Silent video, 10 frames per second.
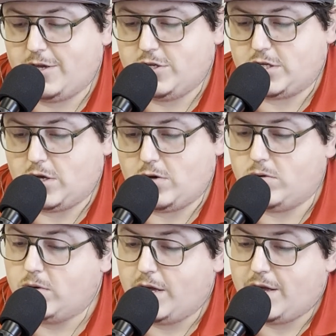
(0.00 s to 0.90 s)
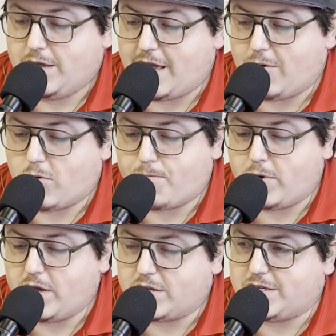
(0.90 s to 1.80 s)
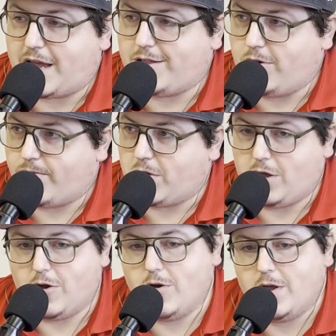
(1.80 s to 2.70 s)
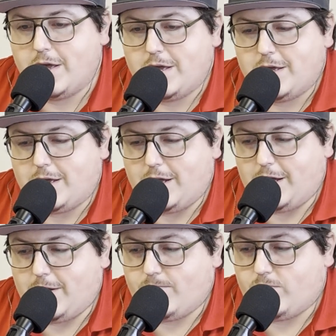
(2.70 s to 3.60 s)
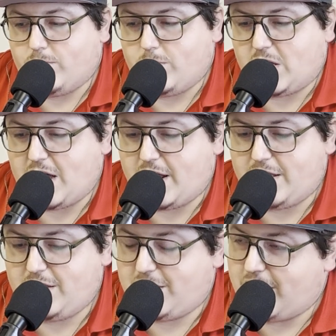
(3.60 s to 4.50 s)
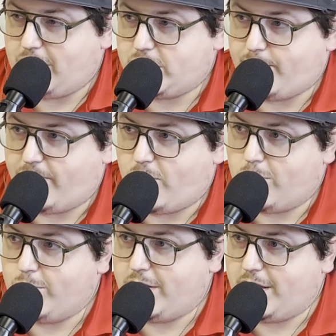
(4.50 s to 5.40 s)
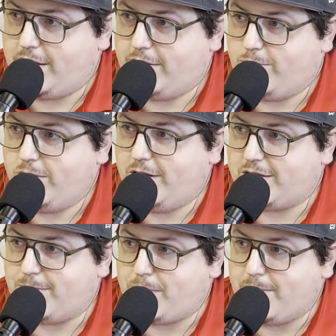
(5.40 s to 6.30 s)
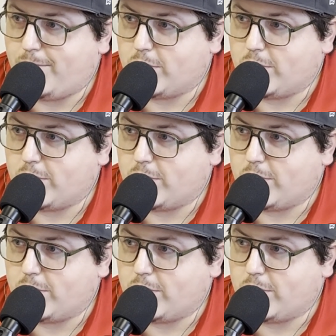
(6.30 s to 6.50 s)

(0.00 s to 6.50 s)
So yeah, we're pretty excited over here. Got anything else before we let the people